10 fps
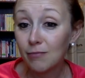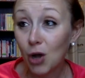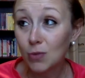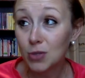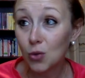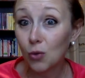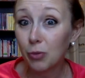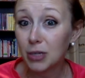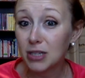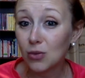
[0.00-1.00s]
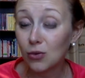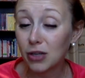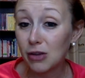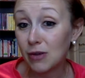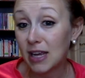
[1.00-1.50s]
homeschool preschool
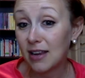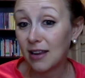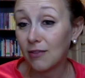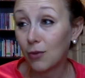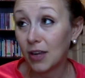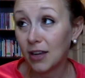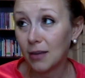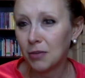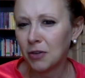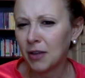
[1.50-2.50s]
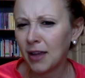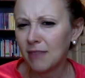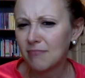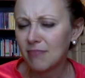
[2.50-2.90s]
unit if we end up doing that.